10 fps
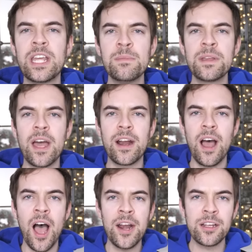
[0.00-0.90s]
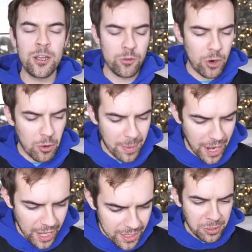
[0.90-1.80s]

Kim got a Hanukkah robot.